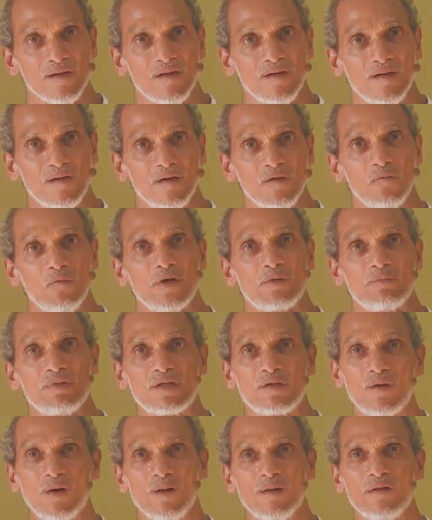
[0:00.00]
or what we
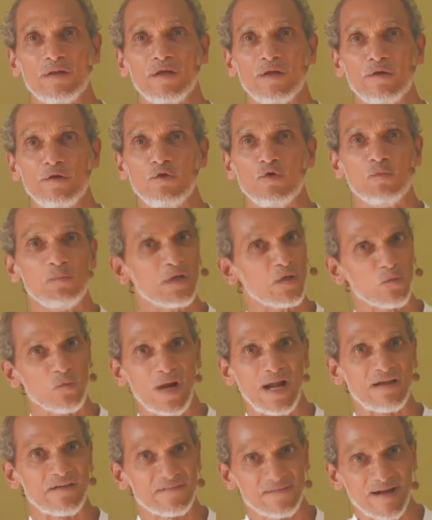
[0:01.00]
call the human
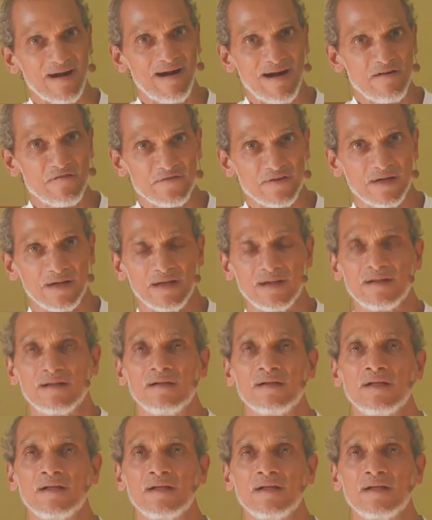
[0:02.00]
wealth, artha,